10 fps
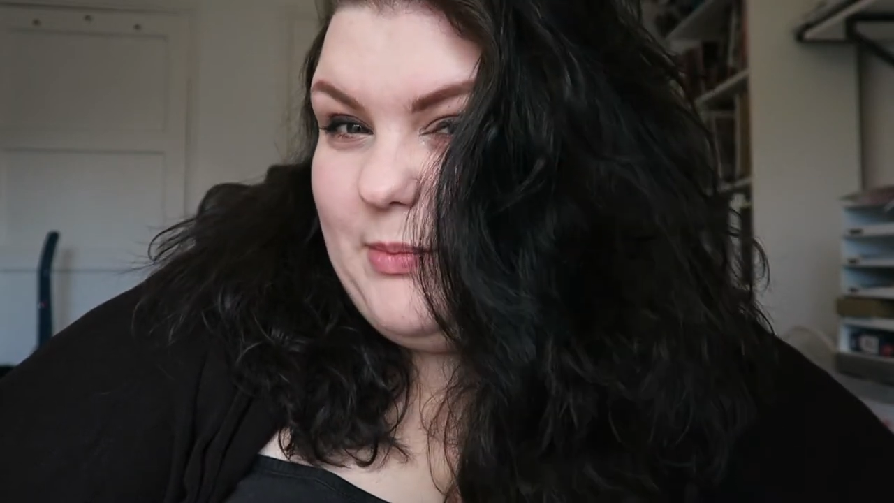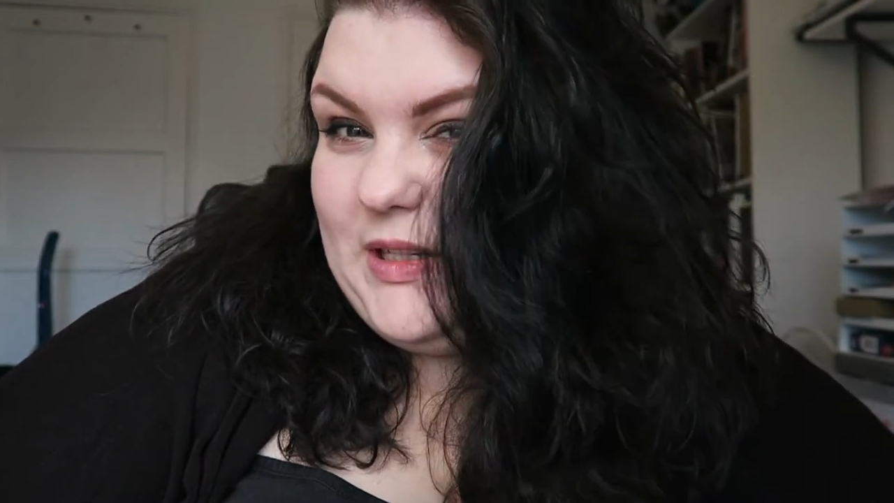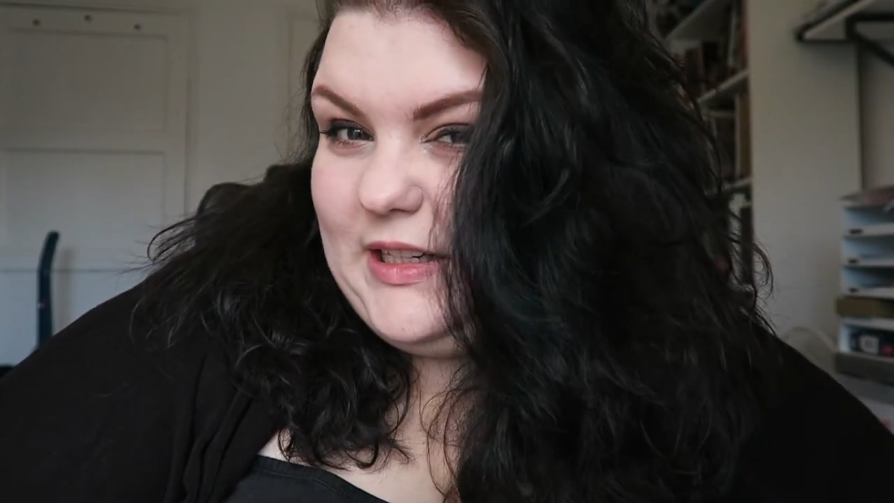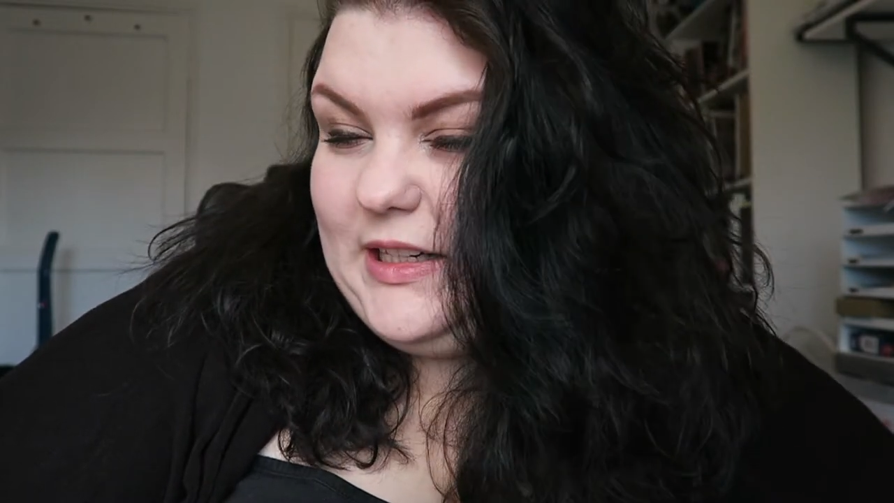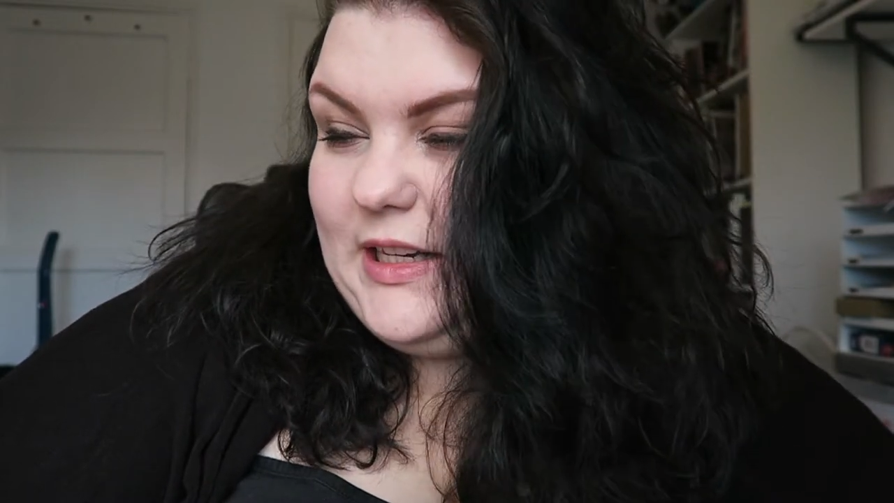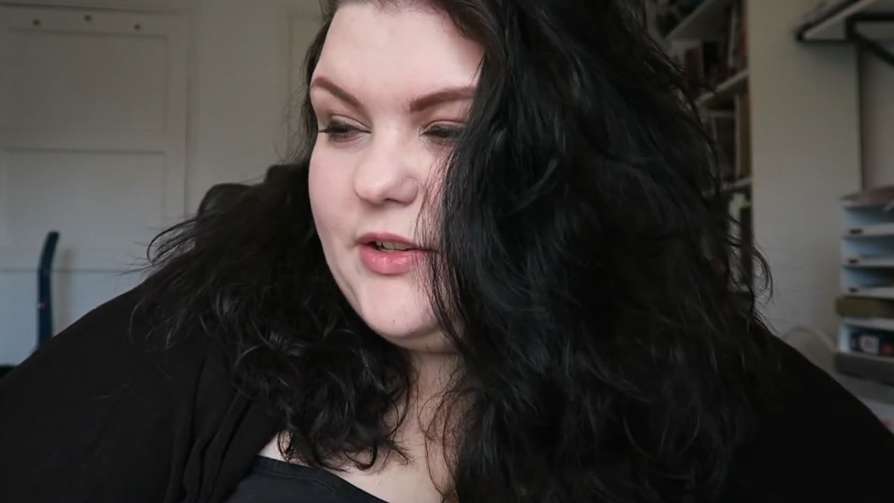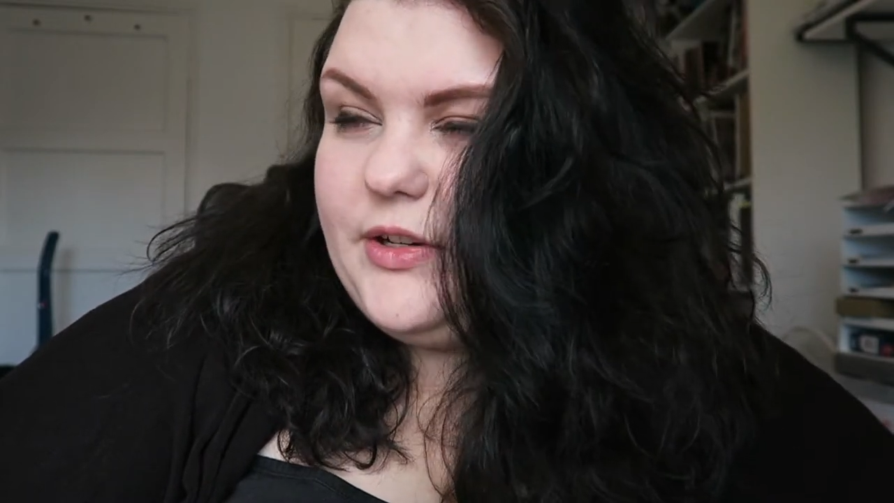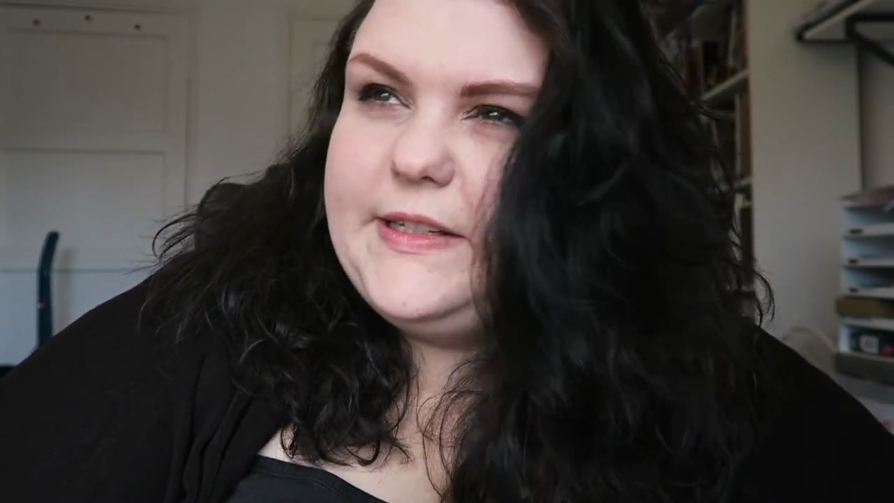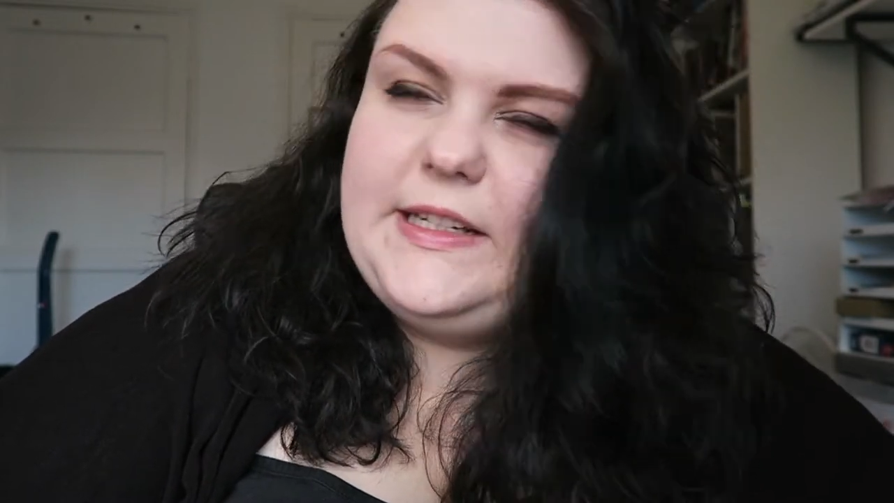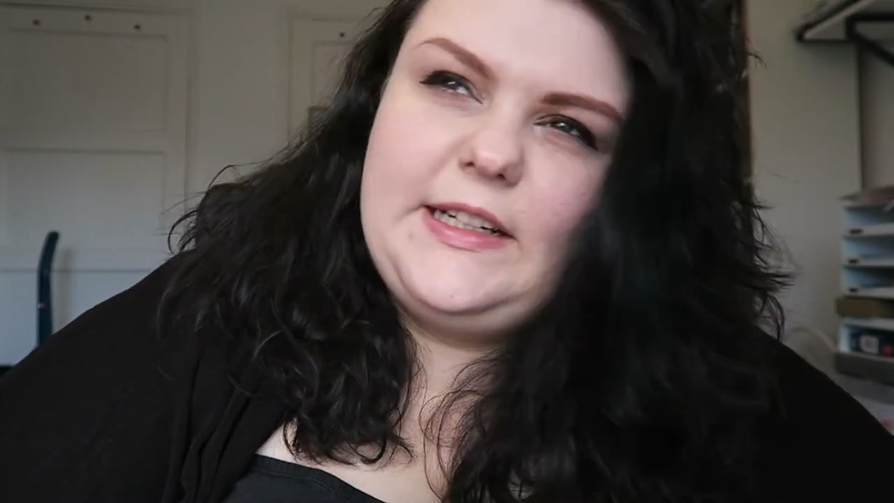particularly
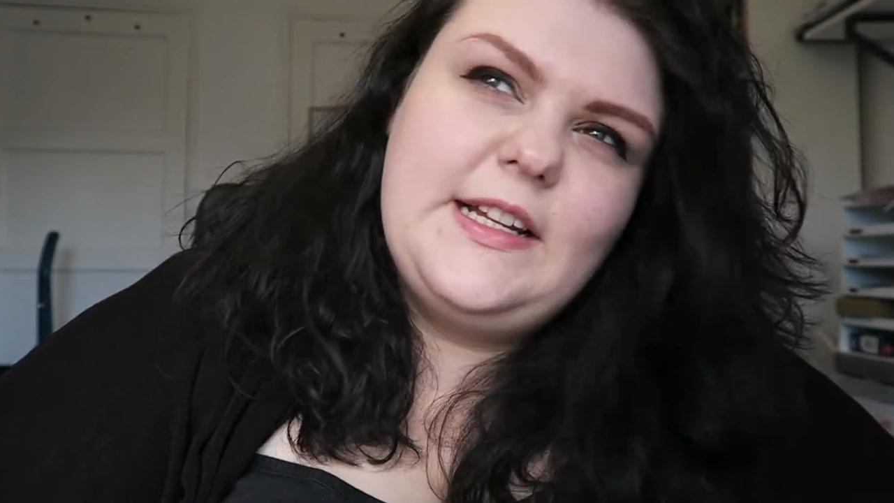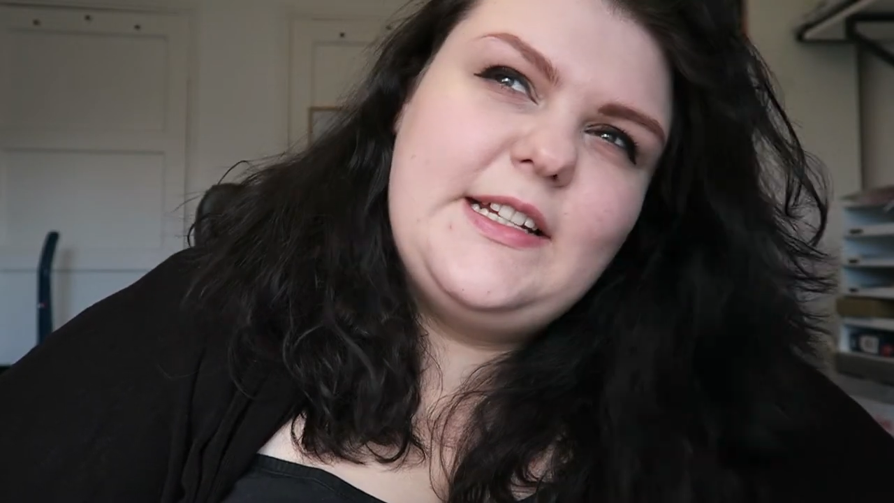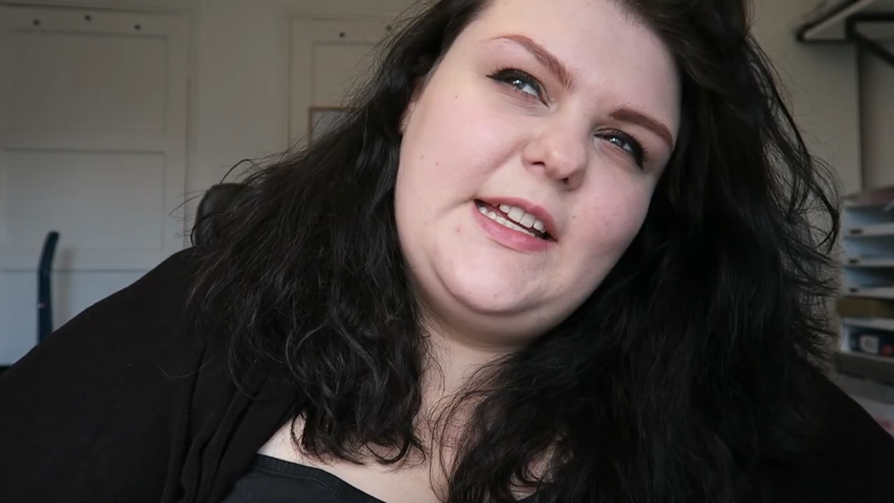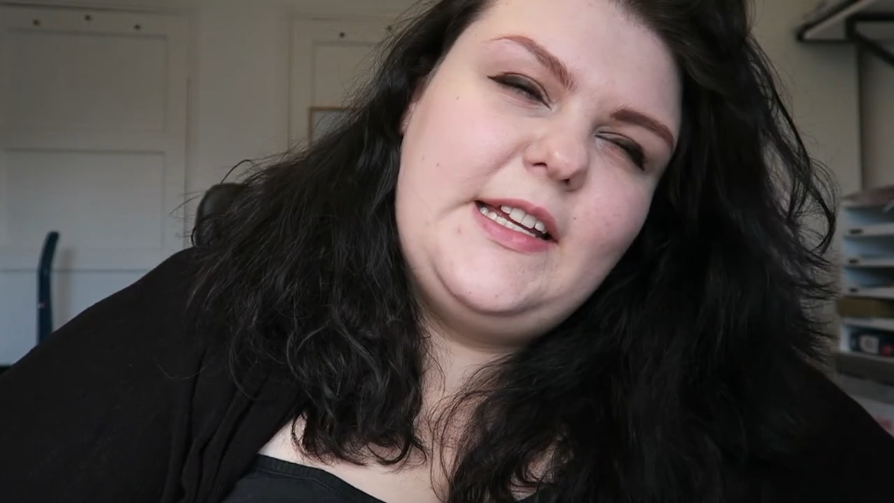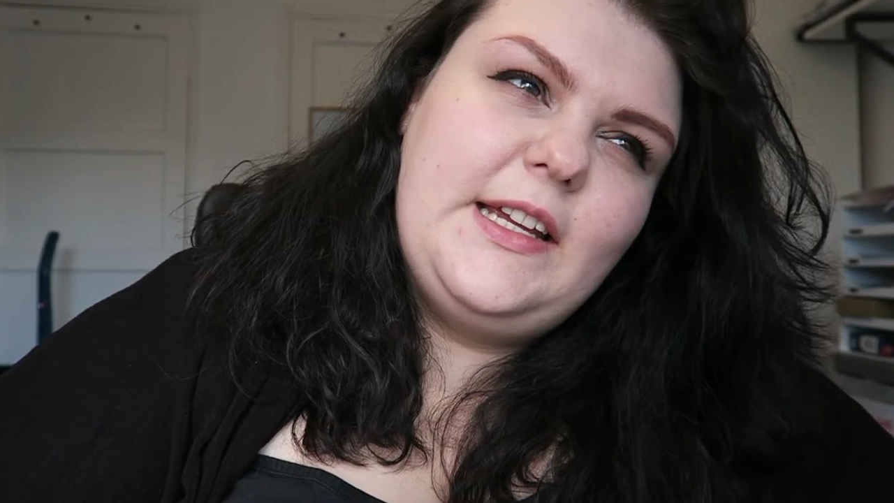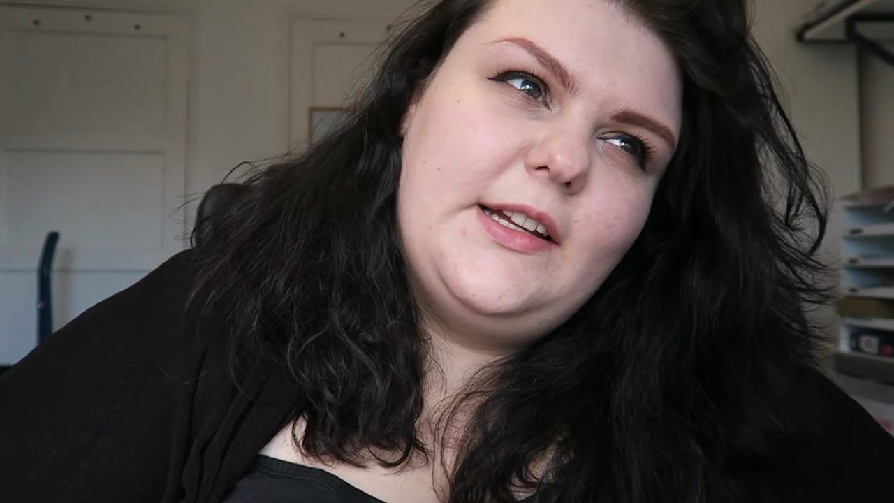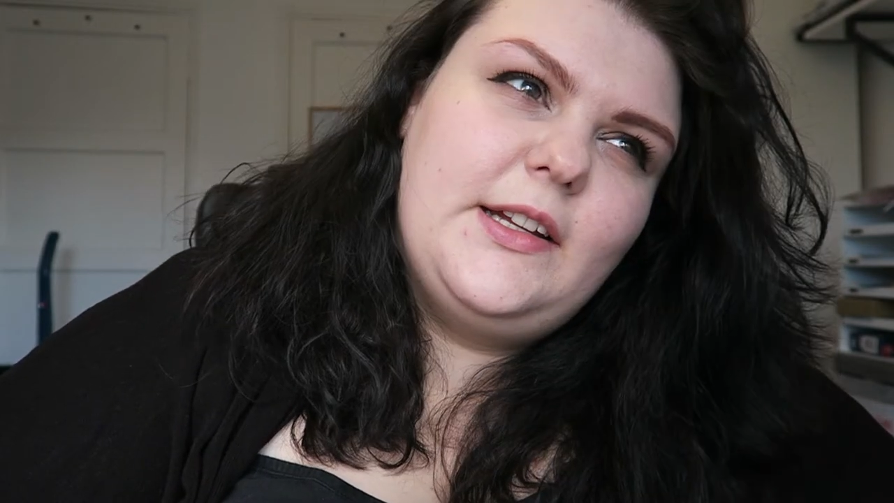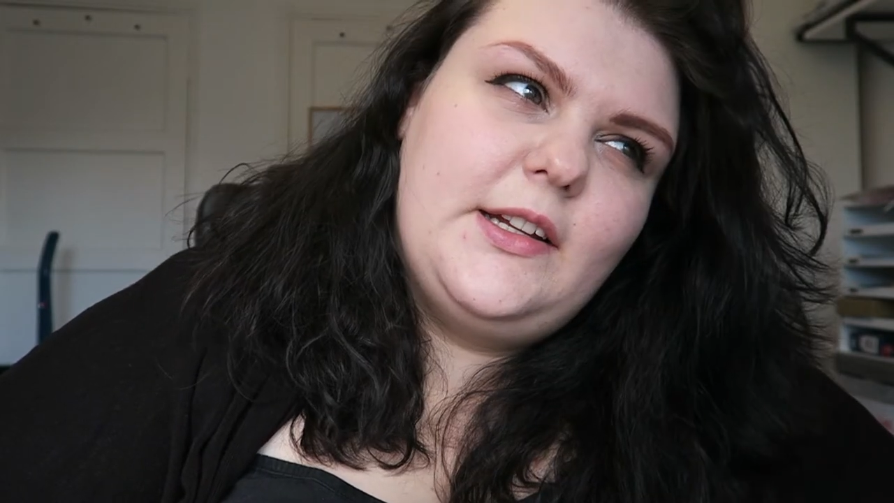interesting that day.